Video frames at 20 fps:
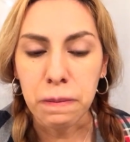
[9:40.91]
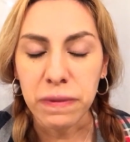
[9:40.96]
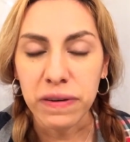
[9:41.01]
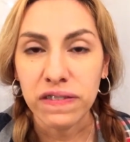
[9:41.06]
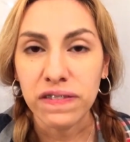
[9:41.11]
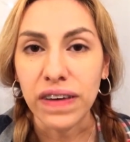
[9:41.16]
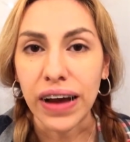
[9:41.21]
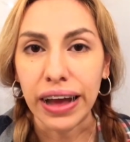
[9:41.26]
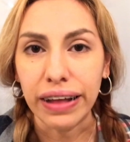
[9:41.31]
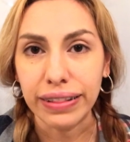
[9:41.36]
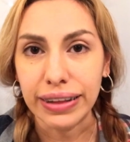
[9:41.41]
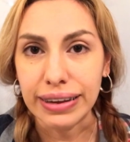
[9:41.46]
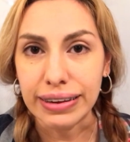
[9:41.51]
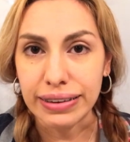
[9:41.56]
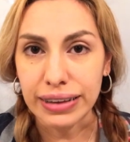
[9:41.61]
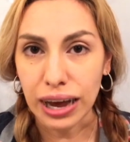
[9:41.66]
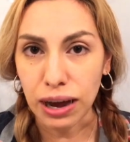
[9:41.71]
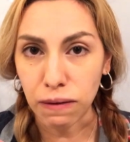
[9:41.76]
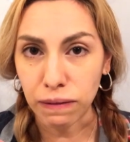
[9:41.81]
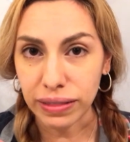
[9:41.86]
filing
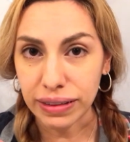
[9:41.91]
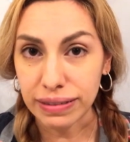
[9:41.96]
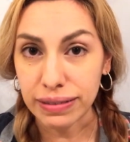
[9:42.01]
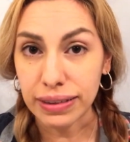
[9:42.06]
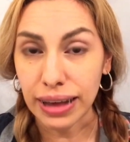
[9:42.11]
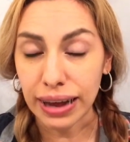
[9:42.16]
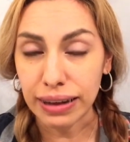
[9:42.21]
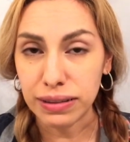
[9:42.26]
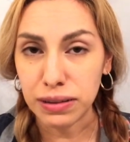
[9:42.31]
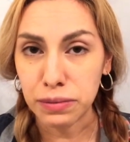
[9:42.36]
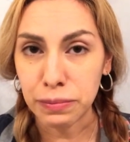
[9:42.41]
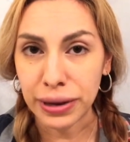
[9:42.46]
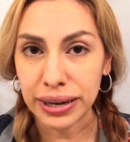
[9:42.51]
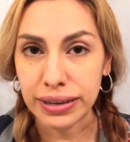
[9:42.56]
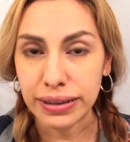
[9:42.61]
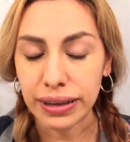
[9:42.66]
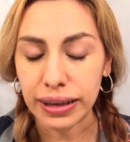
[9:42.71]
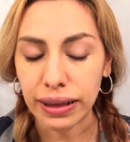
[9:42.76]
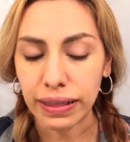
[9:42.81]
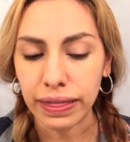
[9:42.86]
down the sides of my
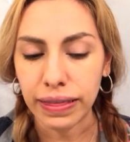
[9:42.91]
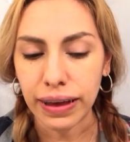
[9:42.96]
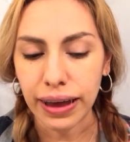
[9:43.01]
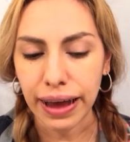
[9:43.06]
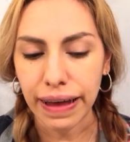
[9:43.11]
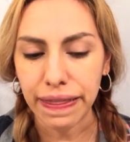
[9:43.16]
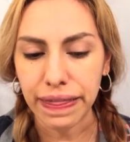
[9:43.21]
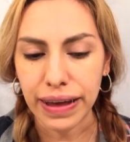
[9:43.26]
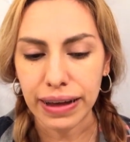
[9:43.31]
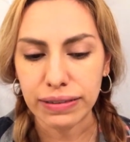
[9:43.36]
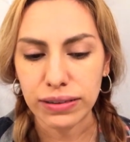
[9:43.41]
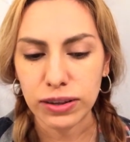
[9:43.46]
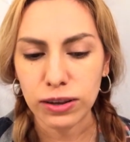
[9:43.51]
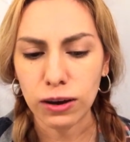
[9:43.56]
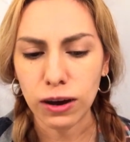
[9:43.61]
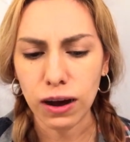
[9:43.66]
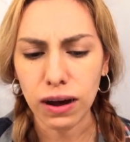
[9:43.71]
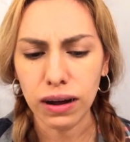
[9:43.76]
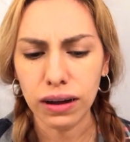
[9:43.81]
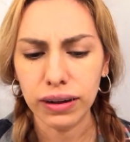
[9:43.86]
teeth, and that's
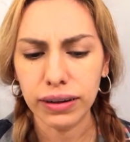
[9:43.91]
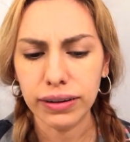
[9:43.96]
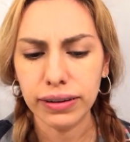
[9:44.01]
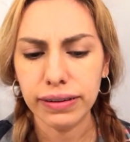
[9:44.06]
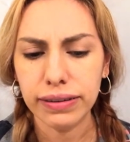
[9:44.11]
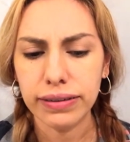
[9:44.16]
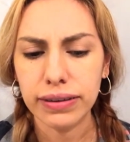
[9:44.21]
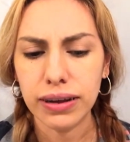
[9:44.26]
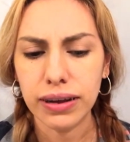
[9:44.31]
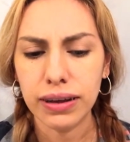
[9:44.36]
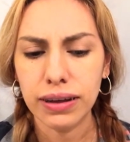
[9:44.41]
called,